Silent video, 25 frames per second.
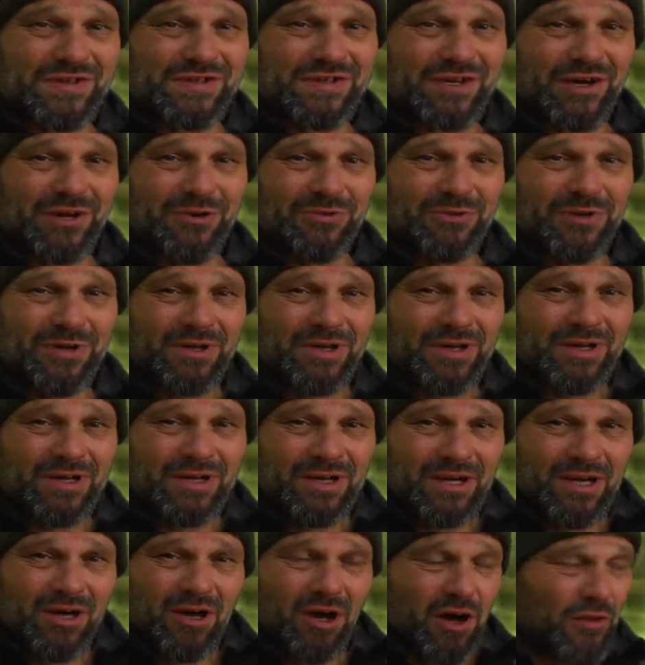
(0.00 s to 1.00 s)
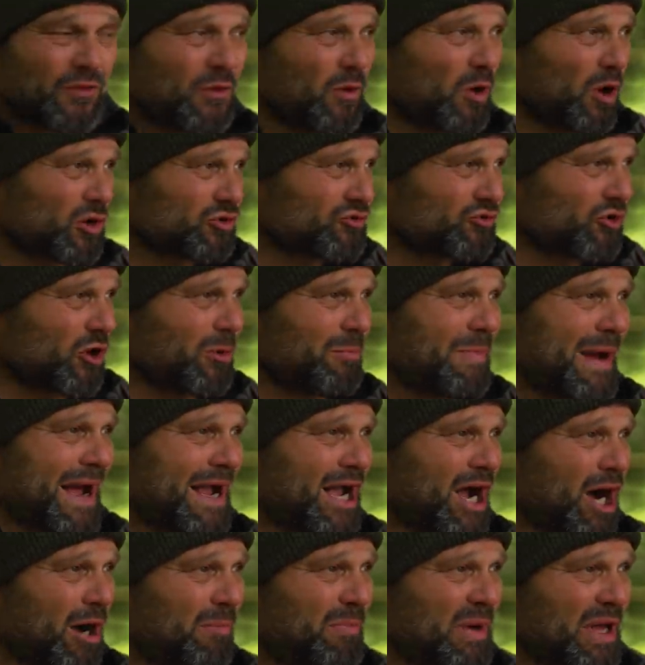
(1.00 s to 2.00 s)
So I thought I'd drop
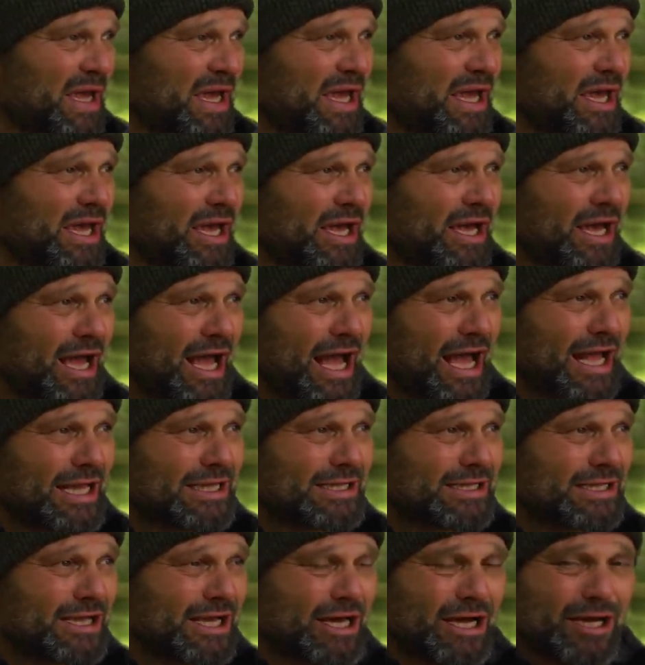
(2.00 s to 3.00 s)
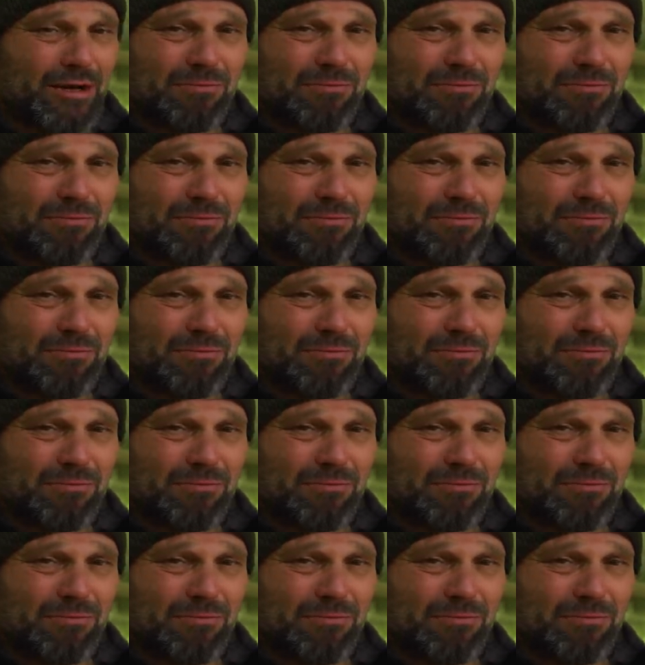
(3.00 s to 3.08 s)
back up here, and